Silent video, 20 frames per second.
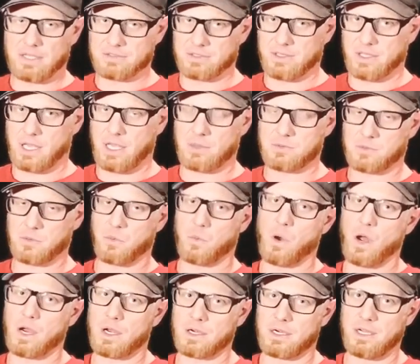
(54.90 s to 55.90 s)
that comes with
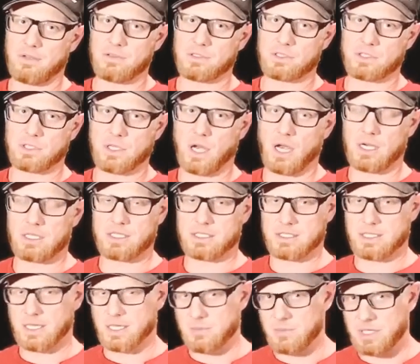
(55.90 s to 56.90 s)
Walker Evans shocks is
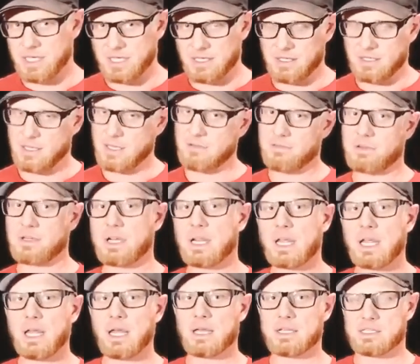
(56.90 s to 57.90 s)
going to be a different
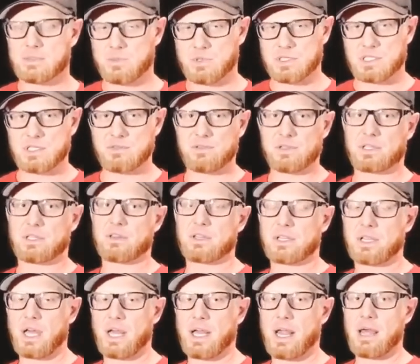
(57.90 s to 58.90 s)
kit specific to the
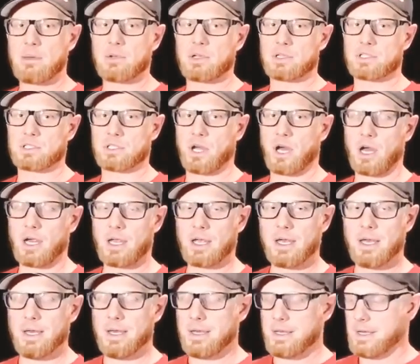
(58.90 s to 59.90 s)
Dynamics shock.
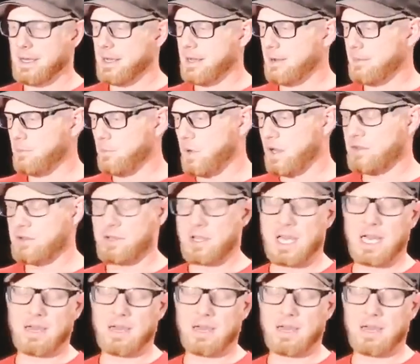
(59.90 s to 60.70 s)
Whether you have a